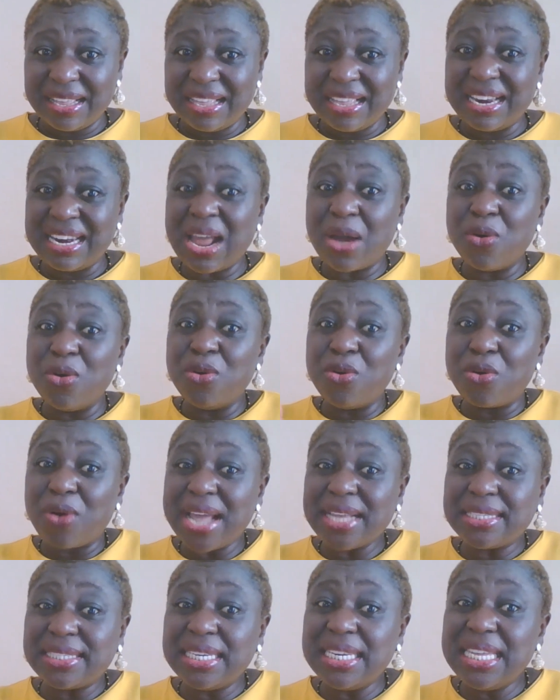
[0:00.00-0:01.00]
Now,
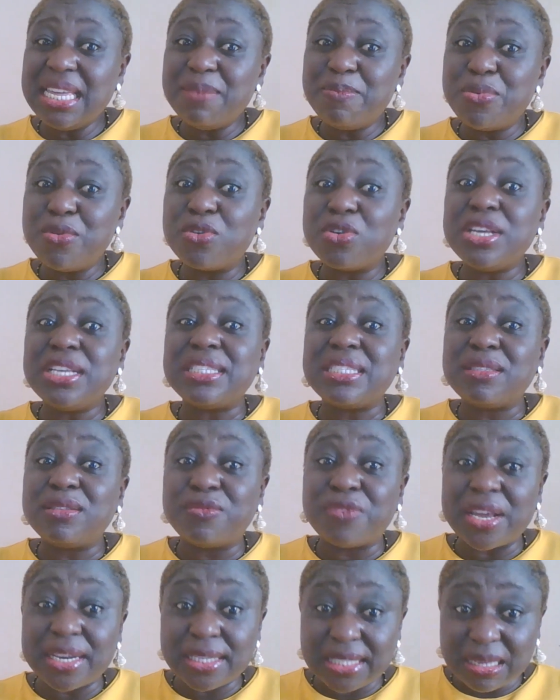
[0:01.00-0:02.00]
writing ebook is
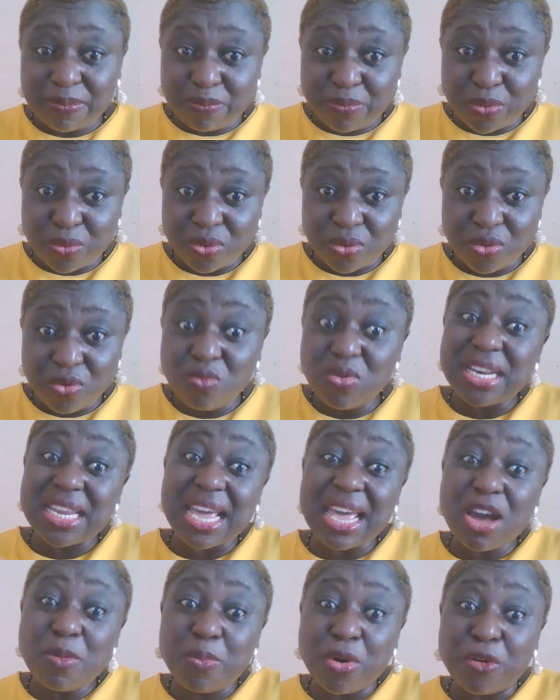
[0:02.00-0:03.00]
very simple with the
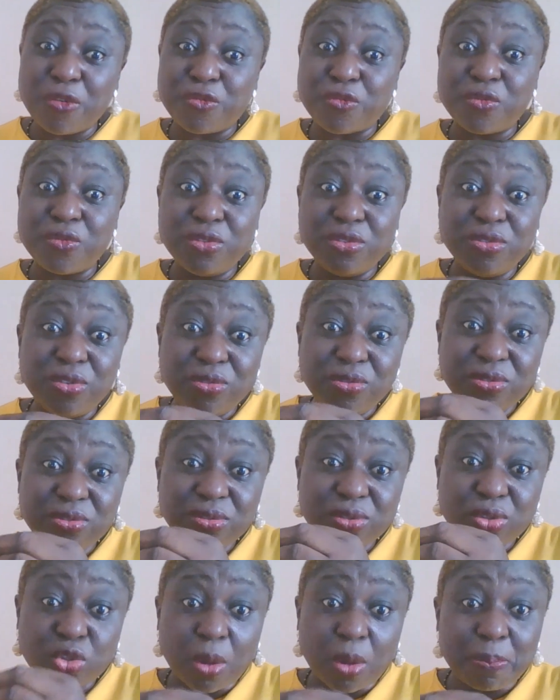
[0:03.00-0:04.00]
help of
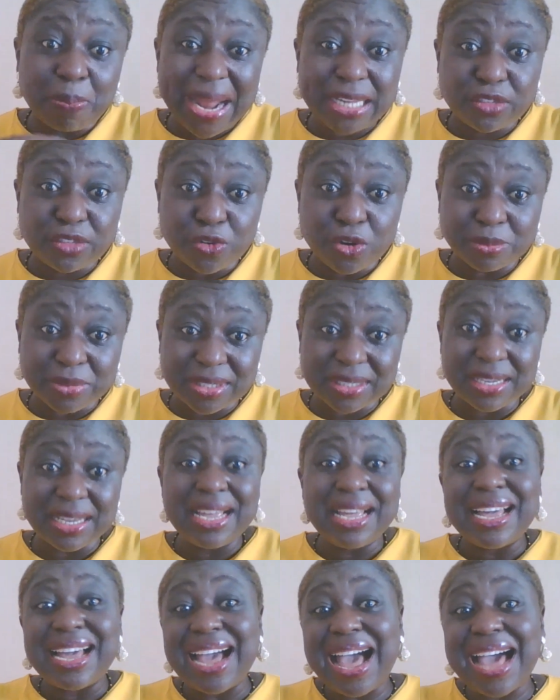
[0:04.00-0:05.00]
some platforms
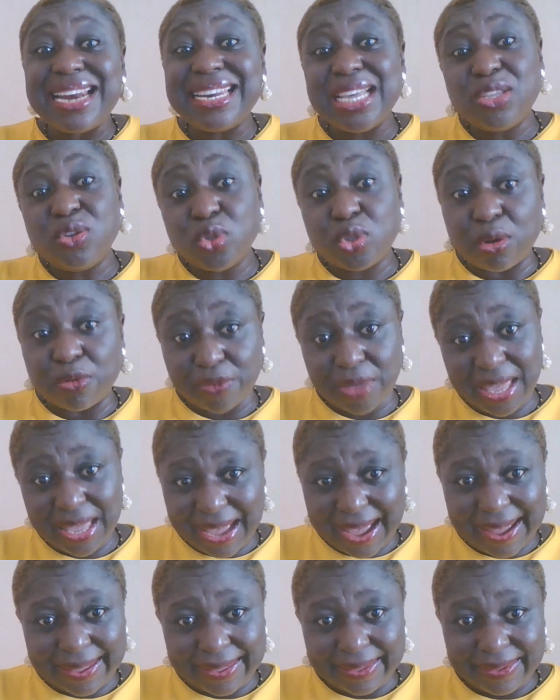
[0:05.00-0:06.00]
and the use of
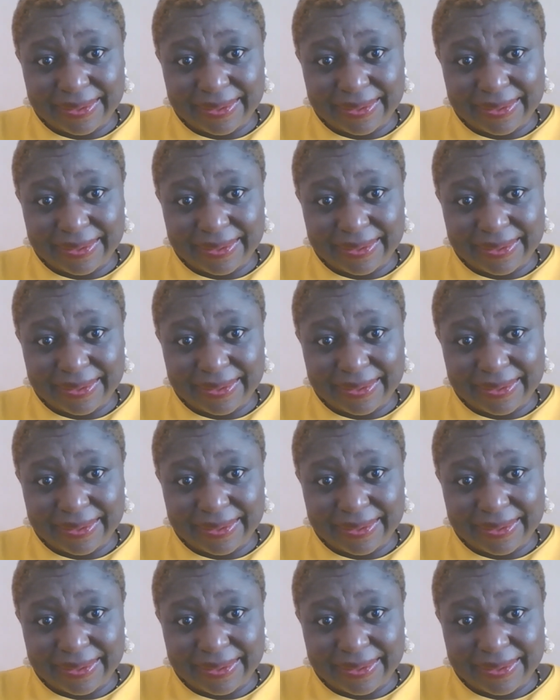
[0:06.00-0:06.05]
AI.